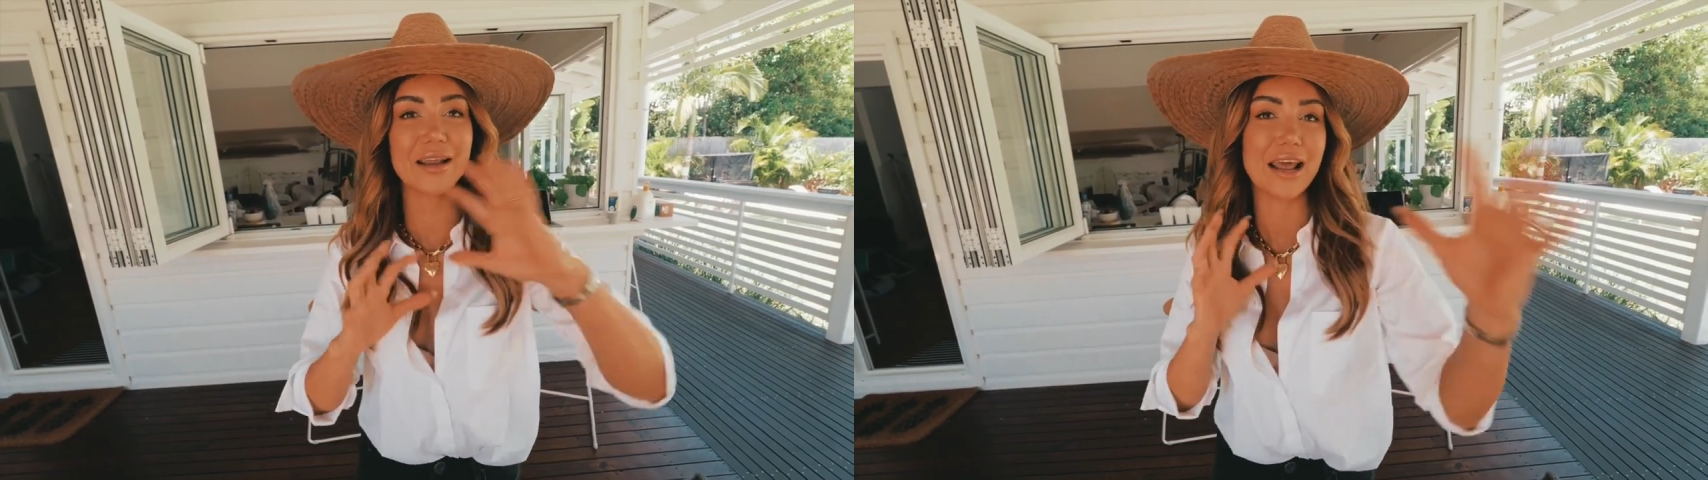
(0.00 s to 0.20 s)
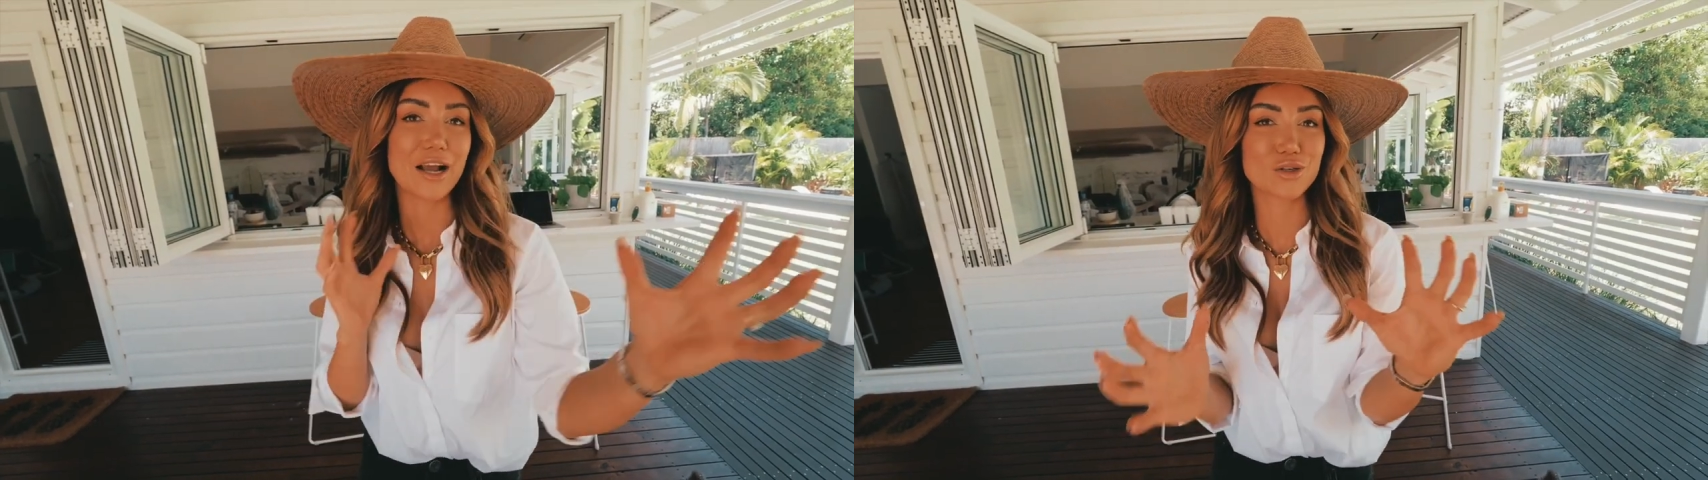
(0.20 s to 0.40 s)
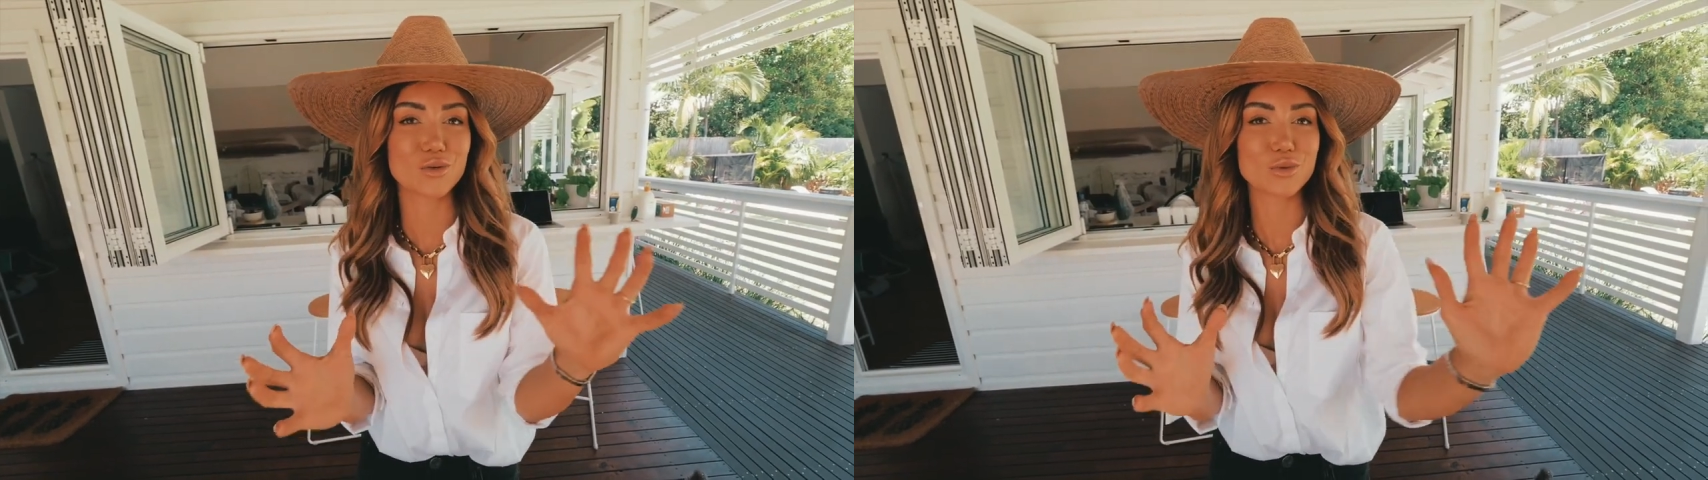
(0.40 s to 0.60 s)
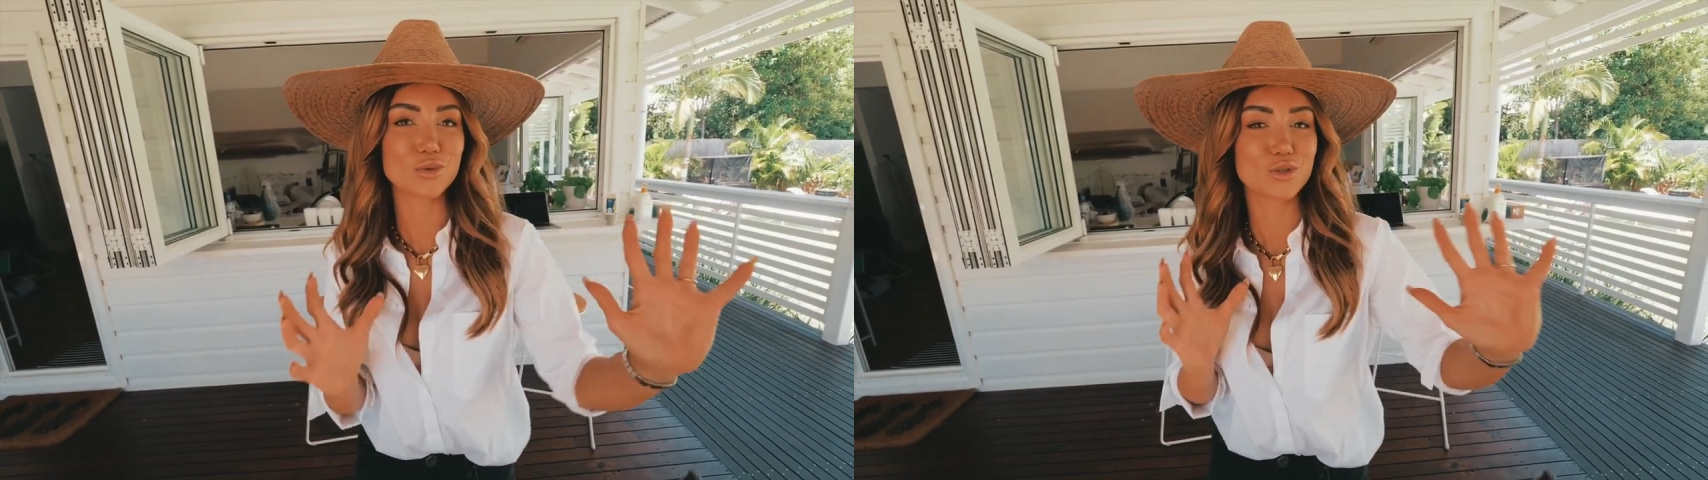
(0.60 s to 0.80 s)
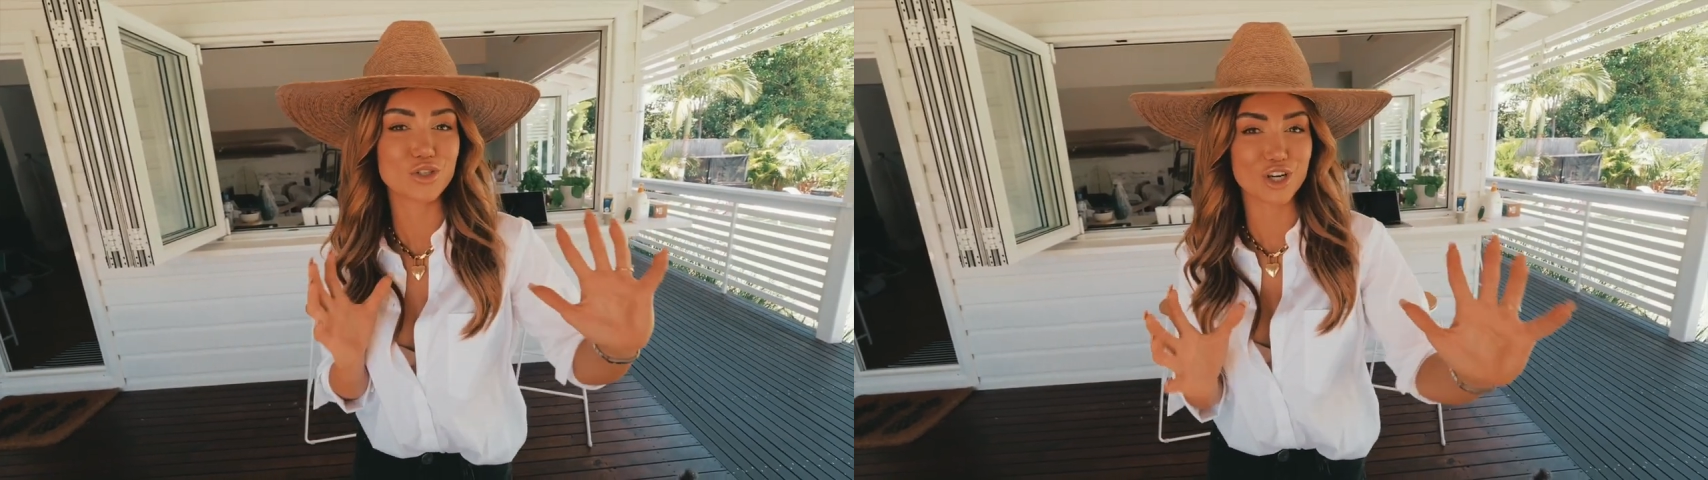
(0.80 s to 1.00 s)
an
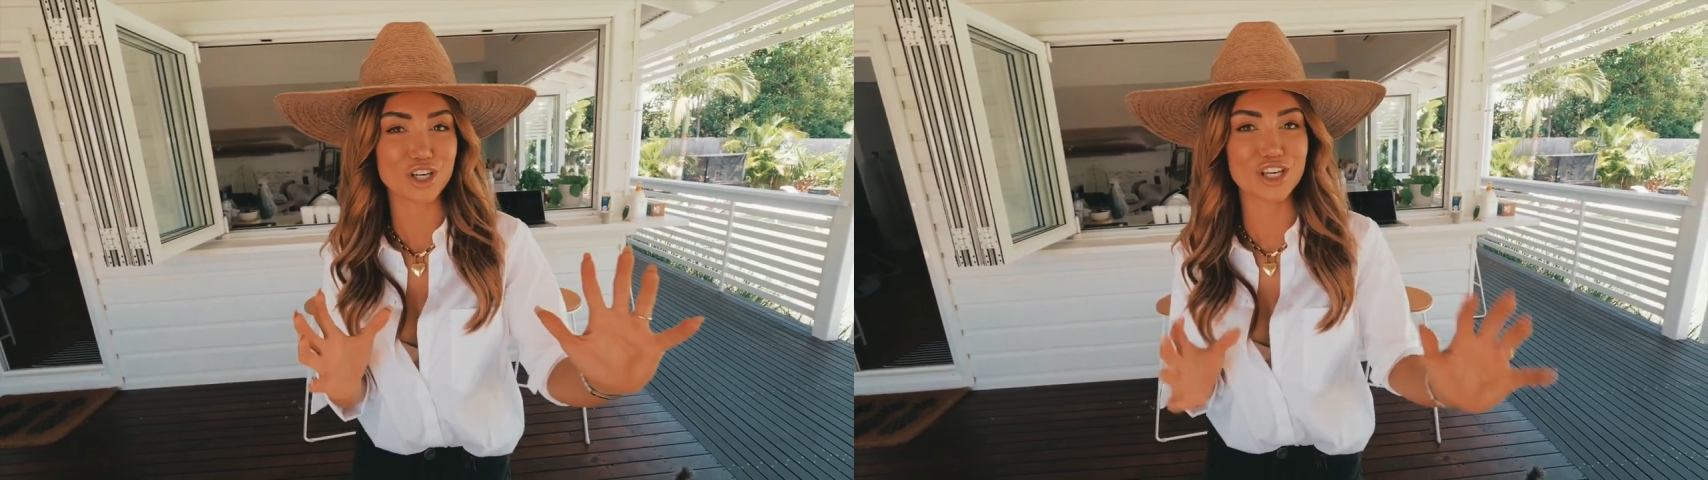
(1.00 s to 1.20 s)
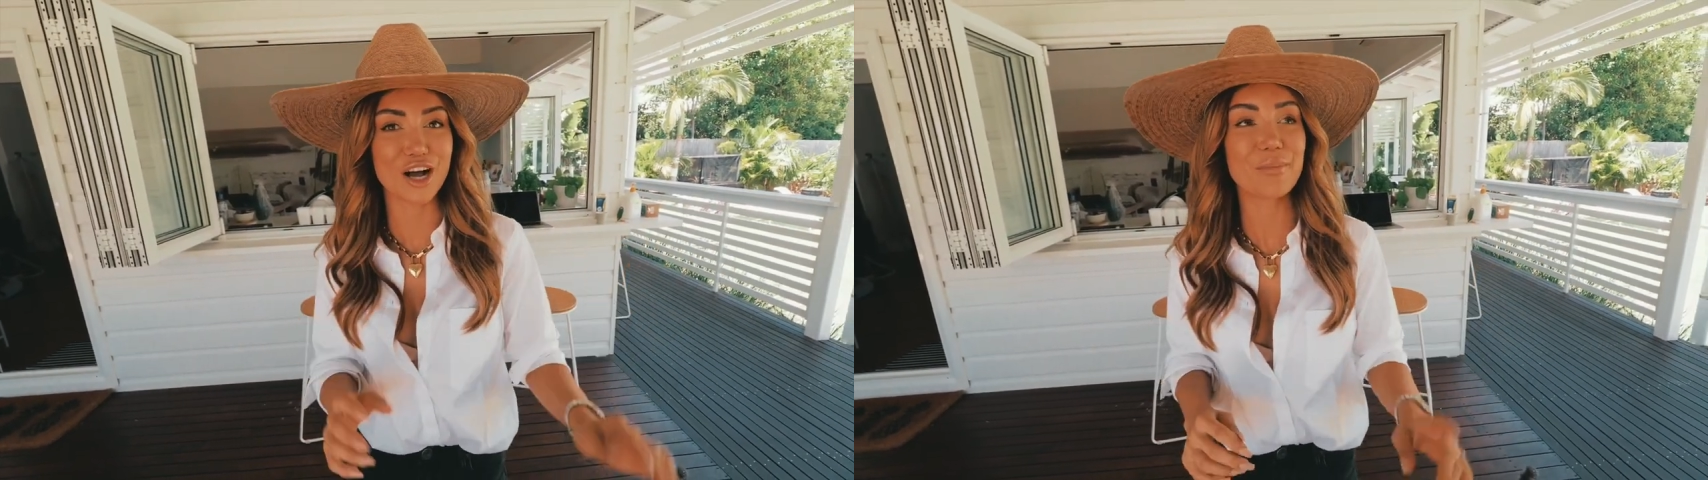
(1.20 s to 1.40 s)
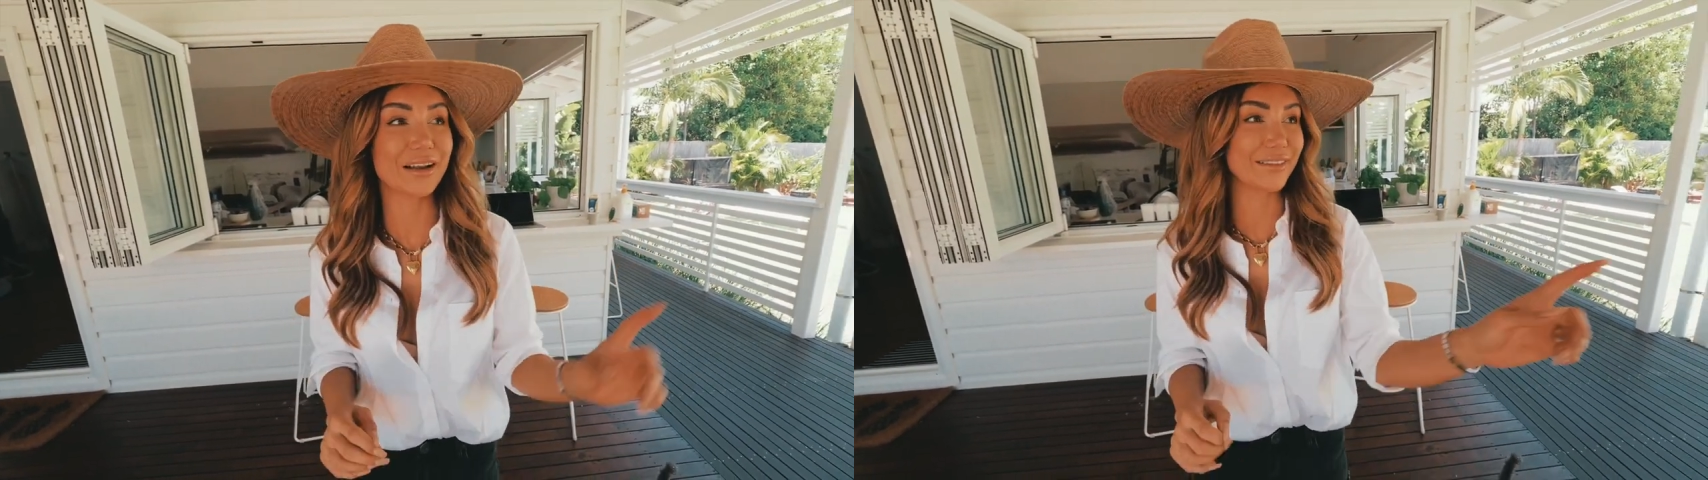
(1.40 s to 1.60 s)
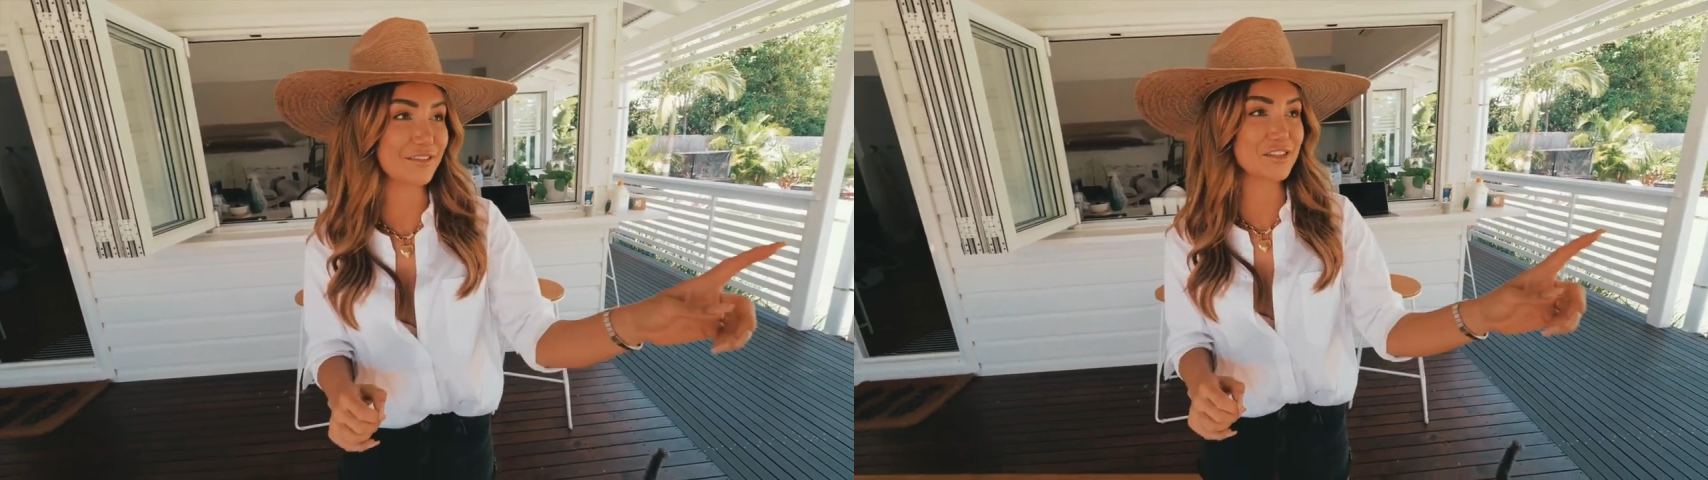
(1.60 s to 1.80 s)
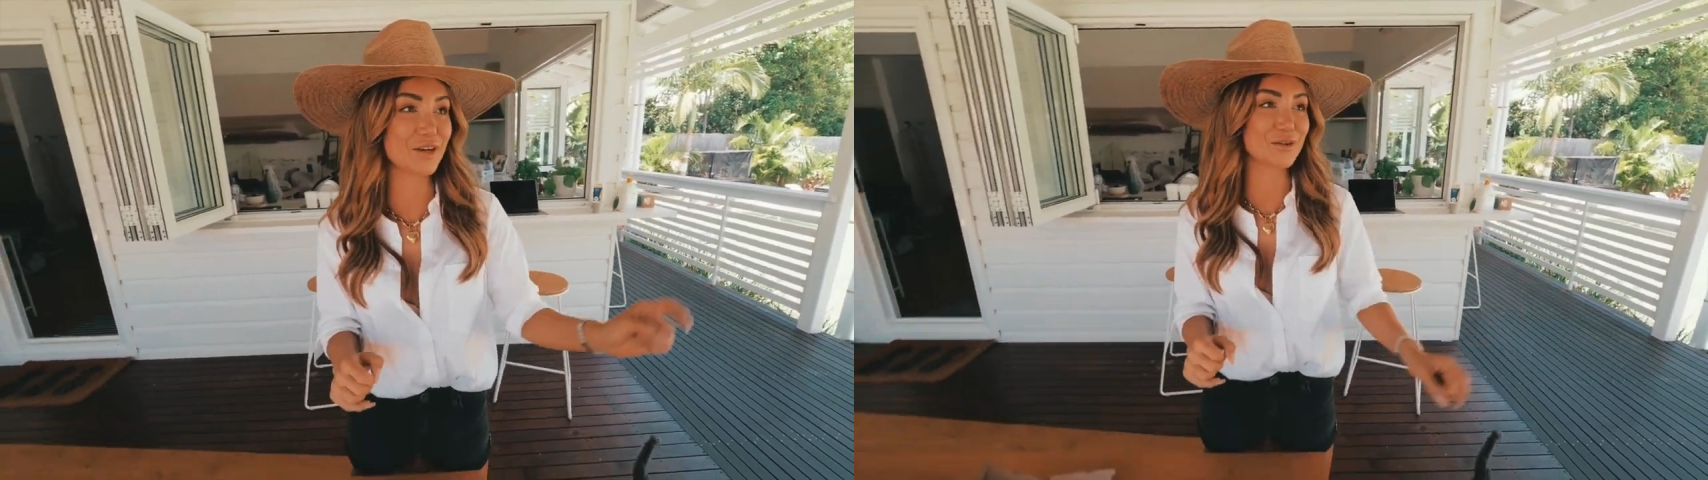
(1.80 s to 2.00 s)
actual structure. But I'd
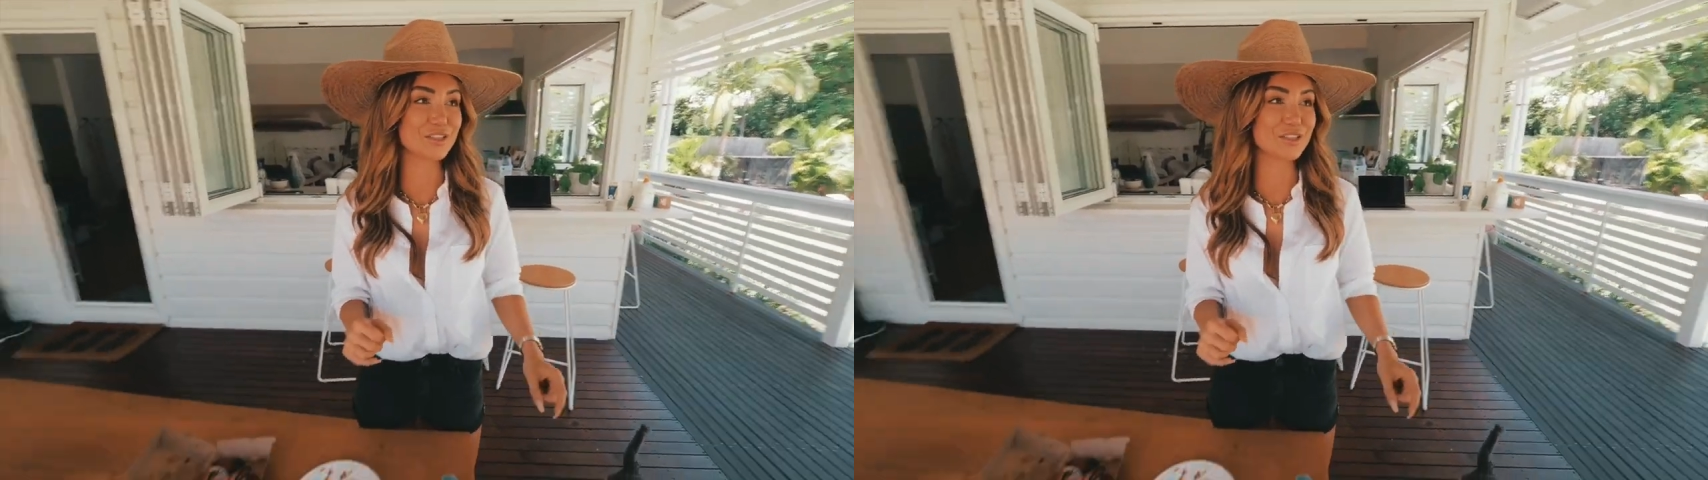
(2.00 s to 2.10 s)
love to show